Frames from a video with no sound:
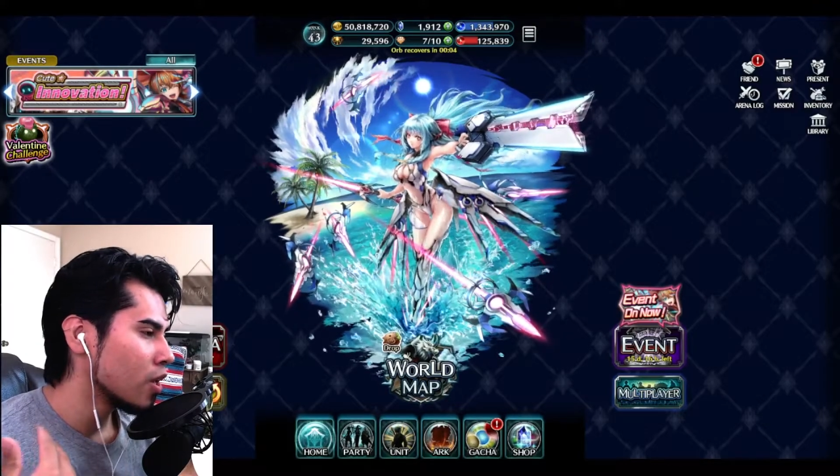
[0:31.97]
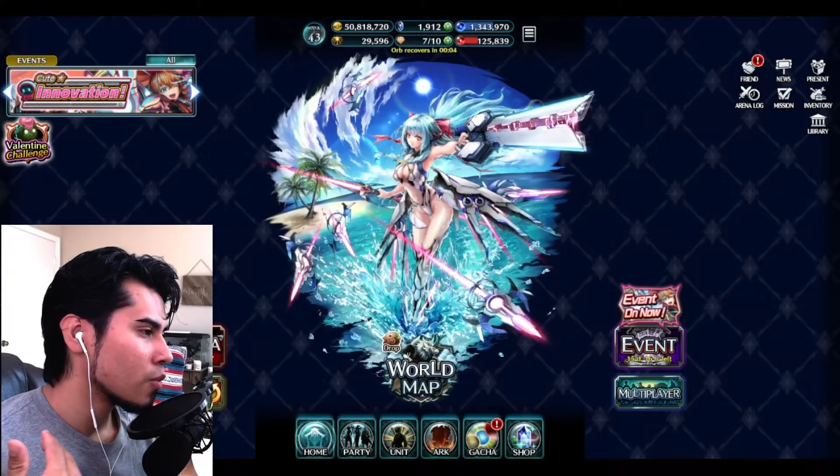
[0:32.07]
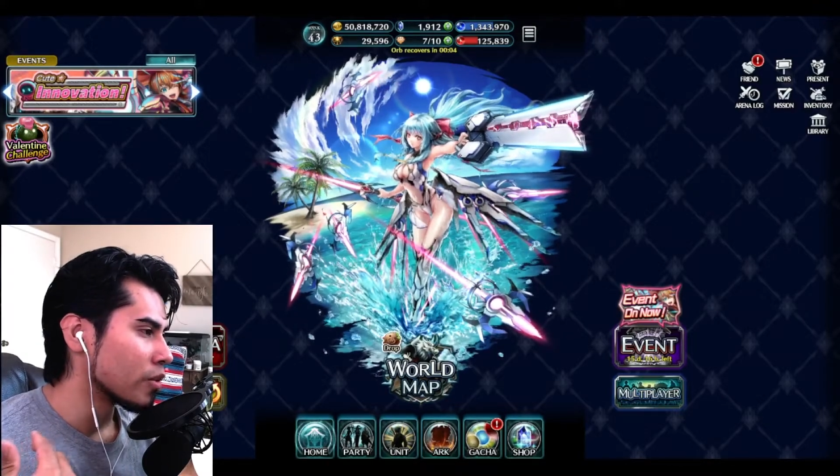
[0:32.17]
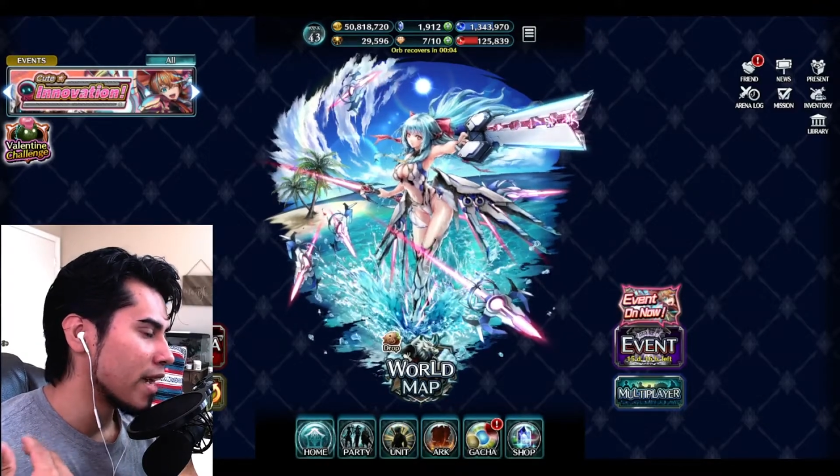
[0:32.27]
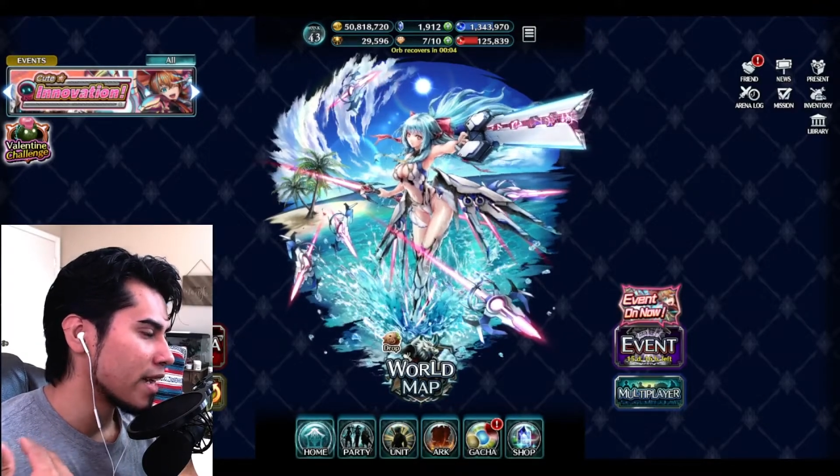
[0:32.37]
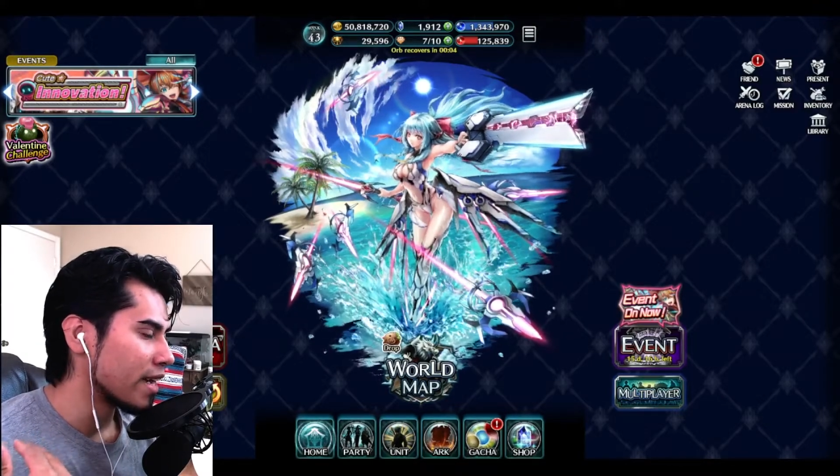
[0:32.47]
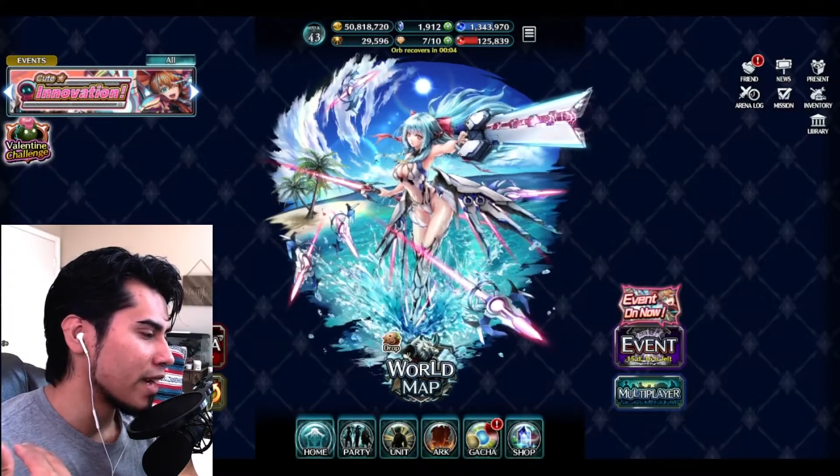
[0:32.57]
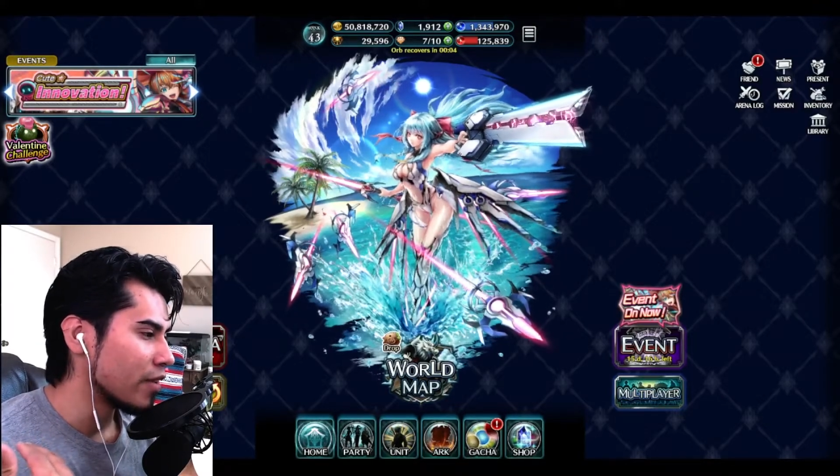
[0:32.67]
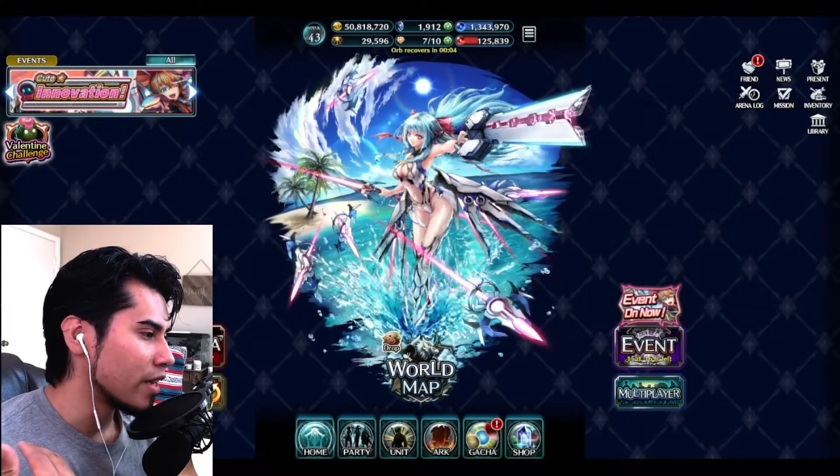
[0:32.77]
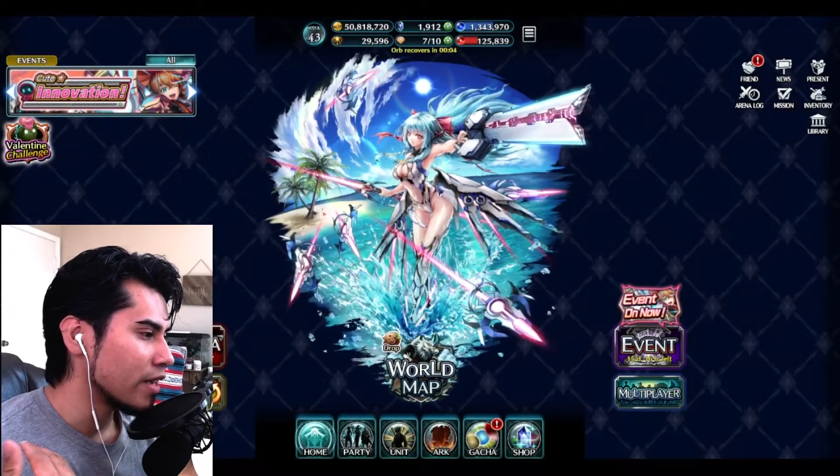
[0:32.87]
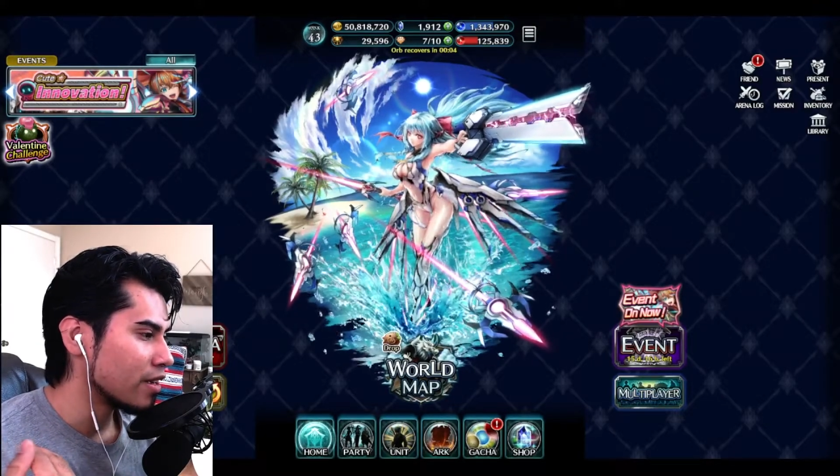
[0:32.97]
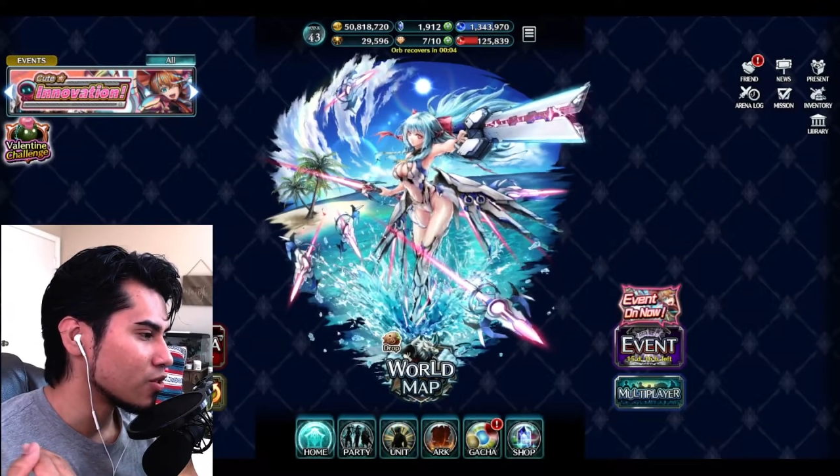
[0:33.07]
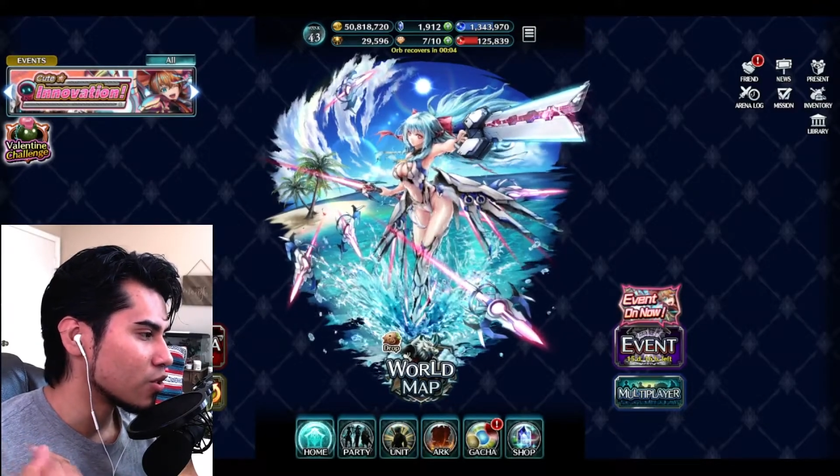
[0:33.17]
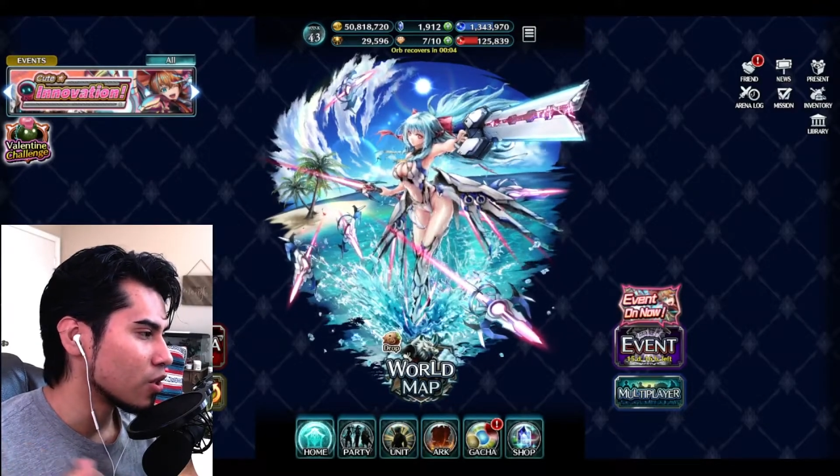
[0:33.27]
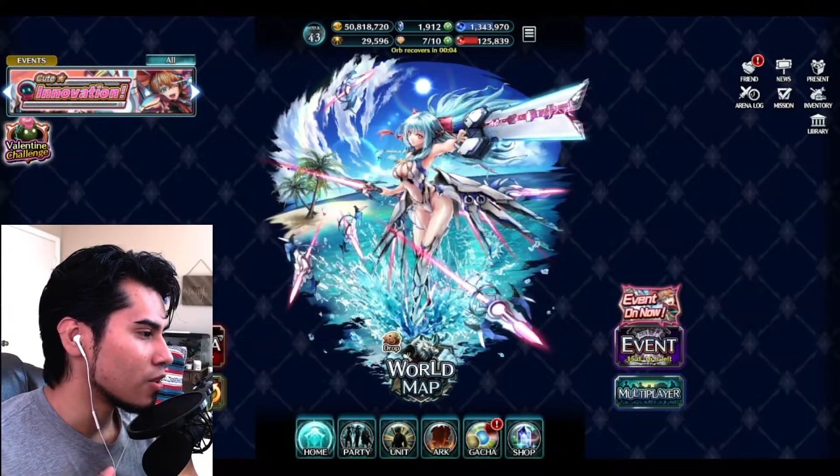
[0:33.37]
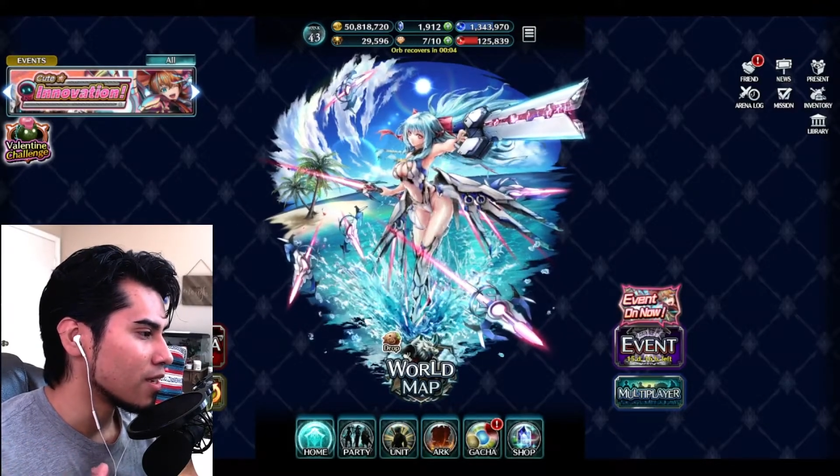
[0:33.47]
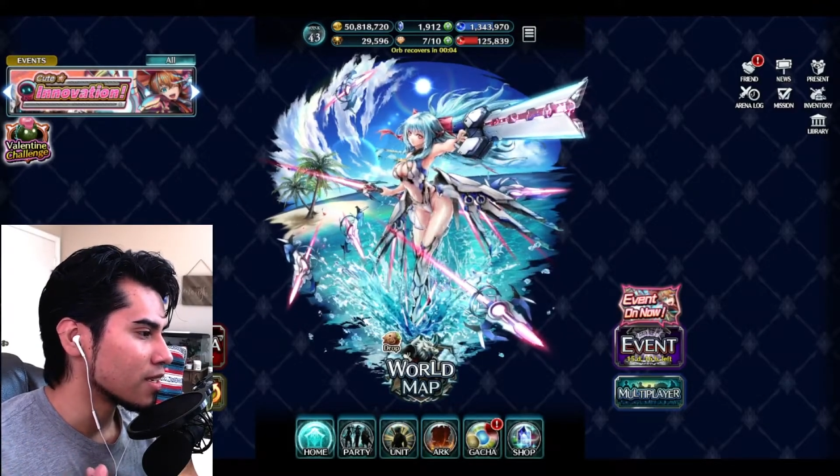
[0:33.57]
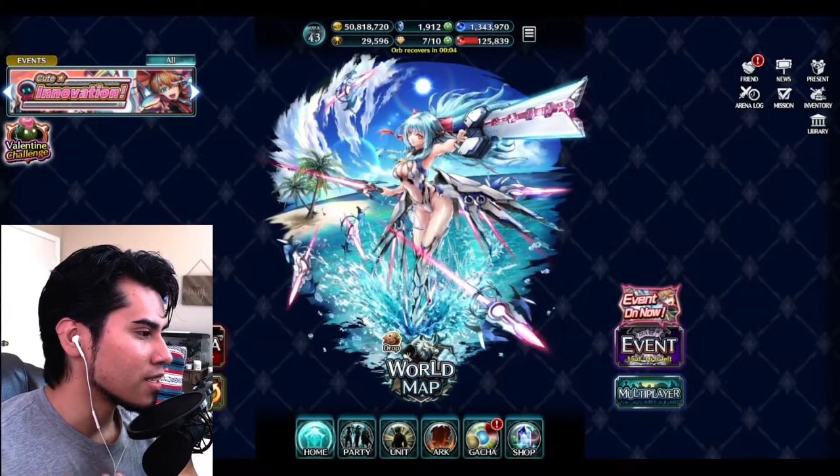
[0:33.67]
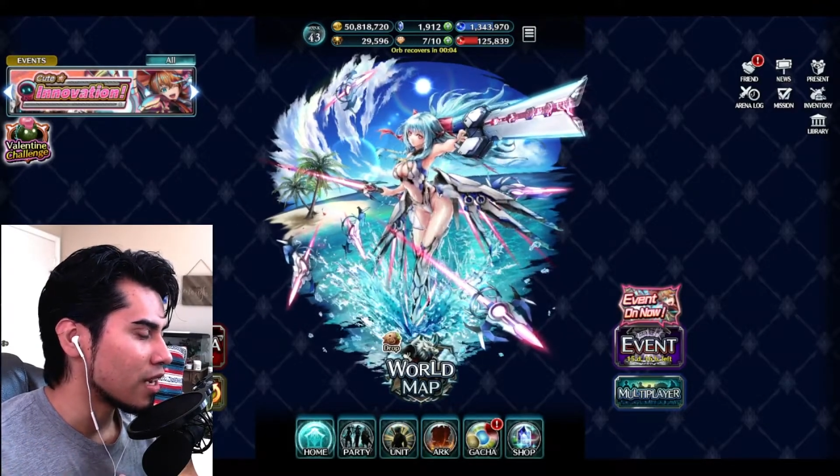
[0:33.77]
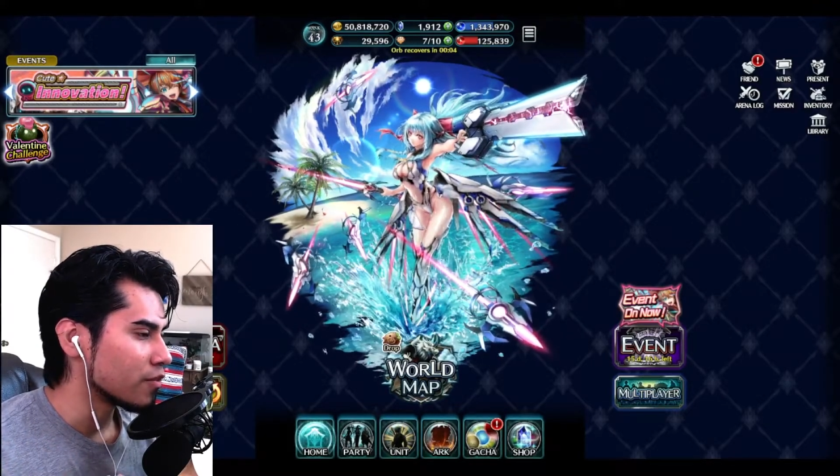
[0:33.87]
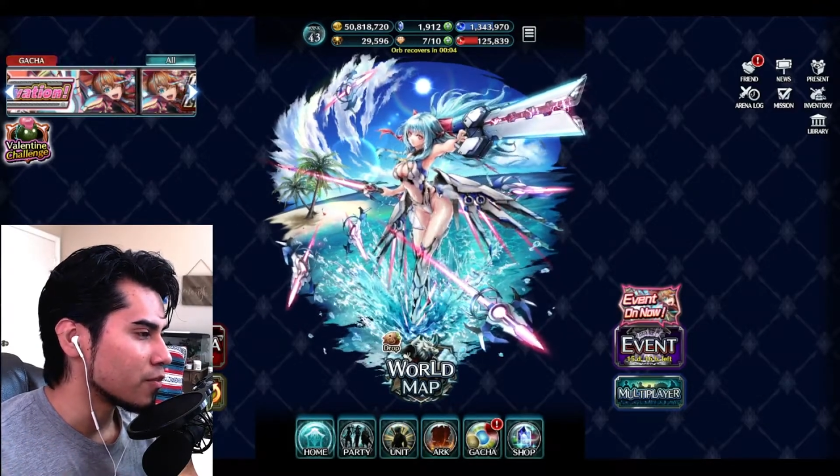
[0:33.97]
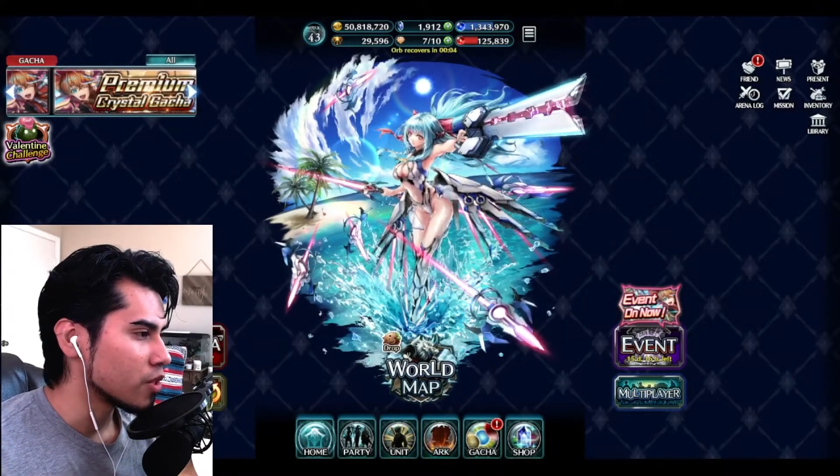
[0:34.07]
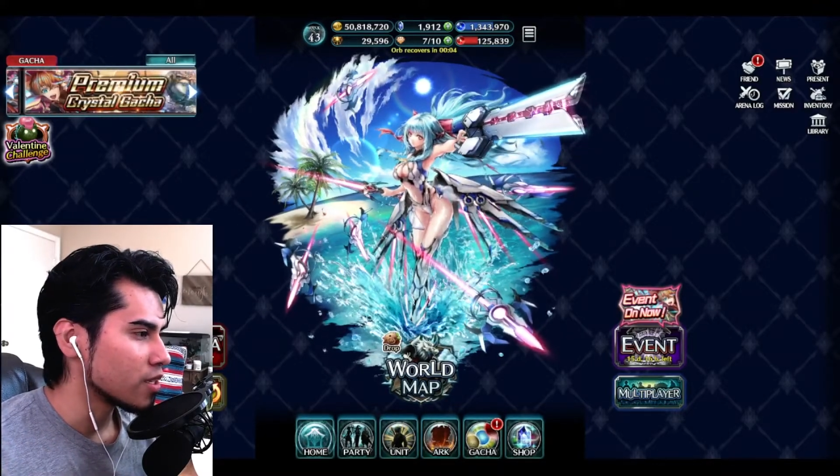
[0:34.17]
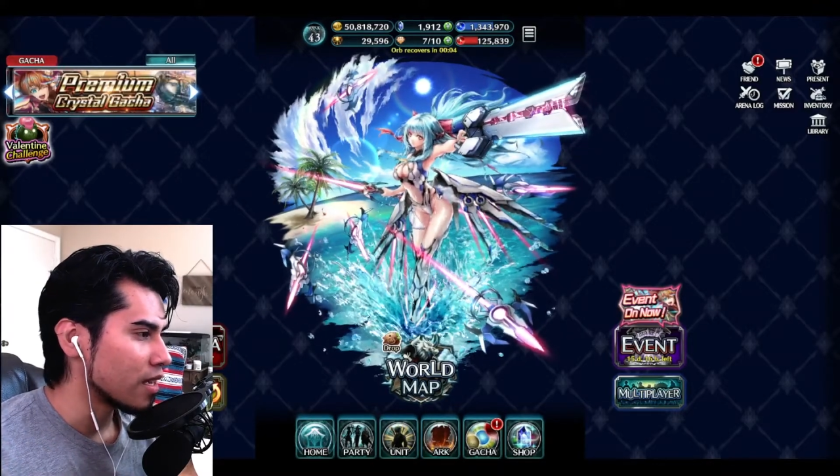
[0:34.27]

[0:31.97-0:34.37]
We're not going to have any control aside from just